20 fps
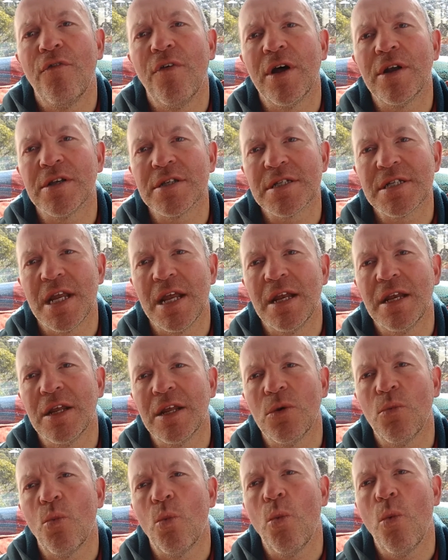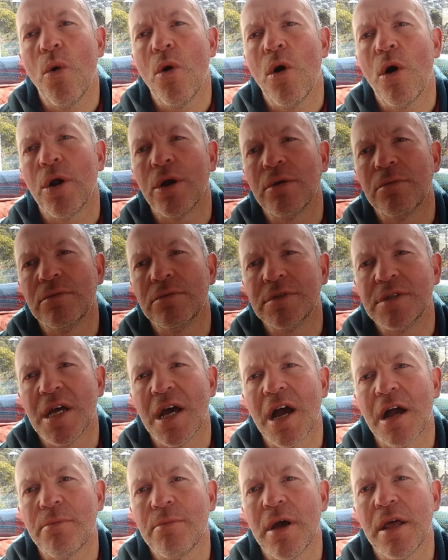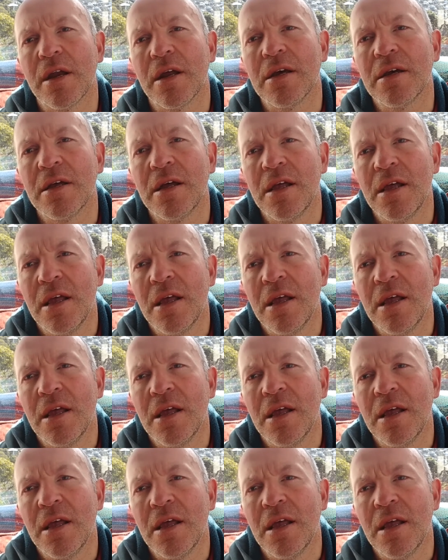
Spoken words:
understanding what dark matter,